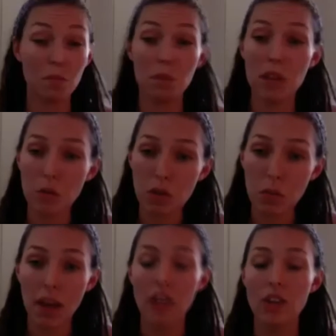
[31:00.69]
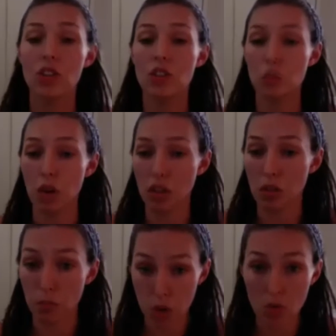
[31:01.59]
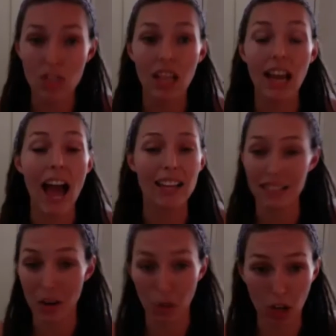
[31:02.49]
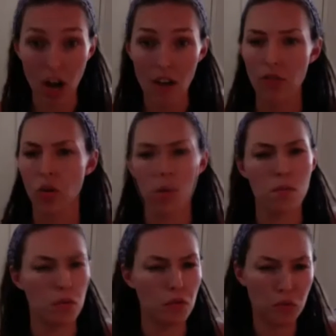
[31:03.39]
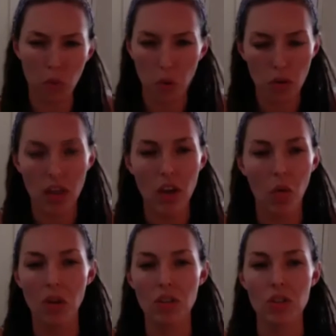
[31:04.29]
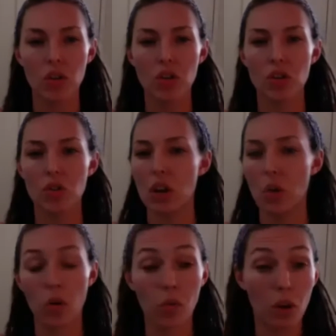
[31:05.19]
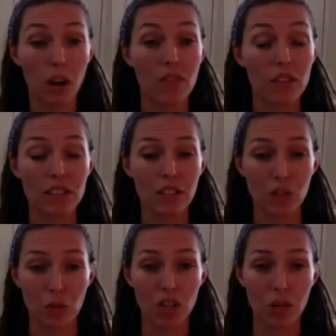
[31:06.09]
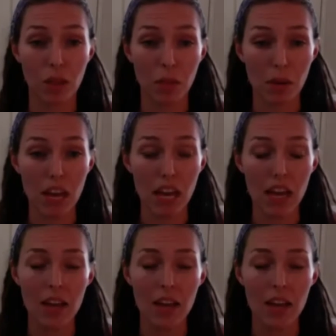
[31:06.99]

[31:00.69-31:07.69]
be with patients with music as they recover, or before they go into surgery, or whatever the situation may be.